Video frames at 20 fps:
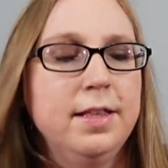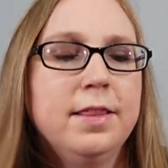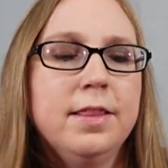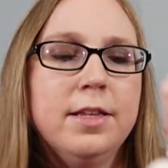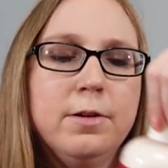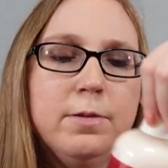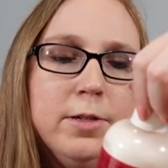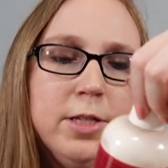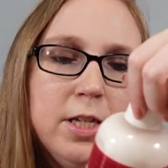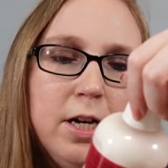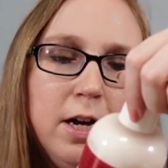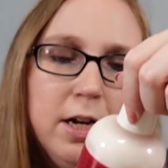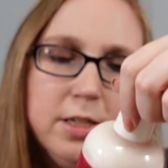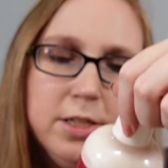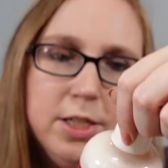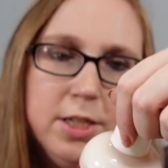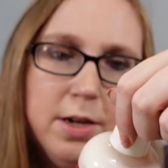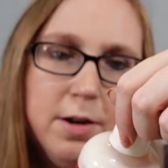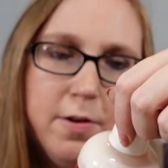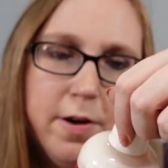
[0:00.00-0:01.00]
There was
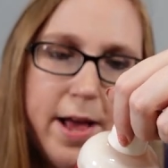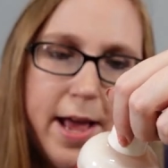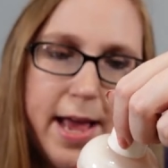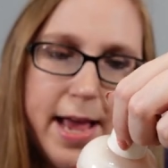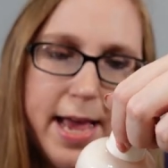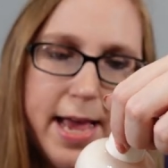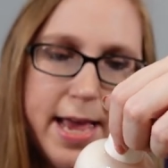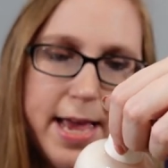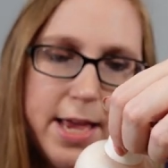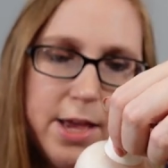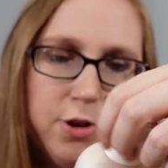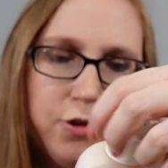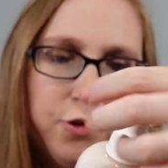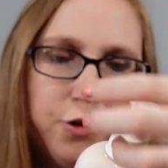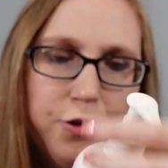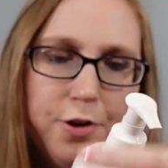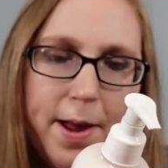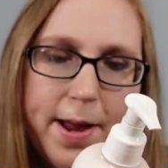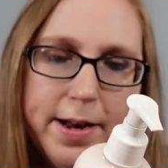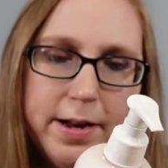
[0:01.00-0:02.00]
also a
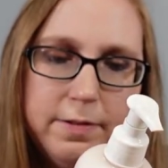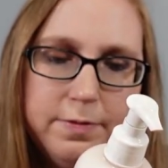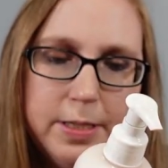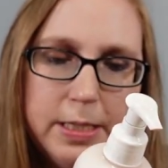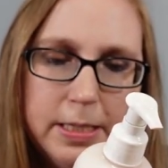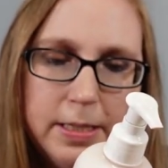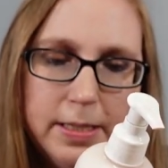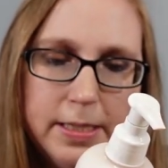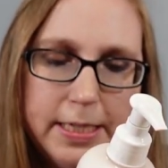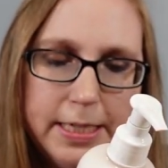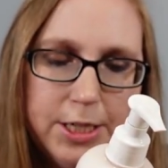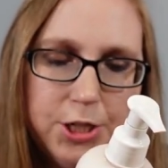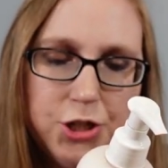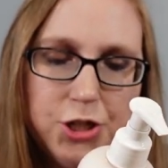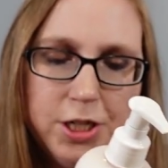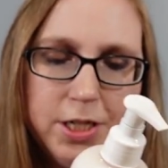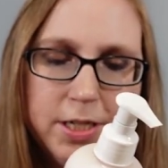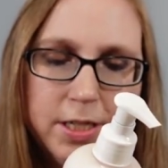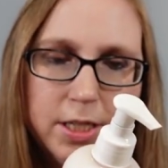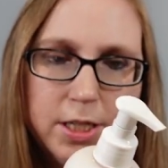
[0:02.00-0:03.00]
Creative
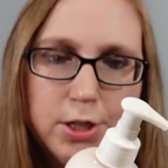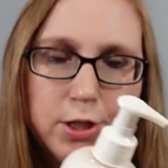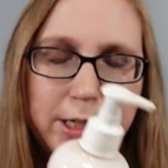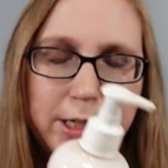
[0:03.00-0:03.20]
Sensations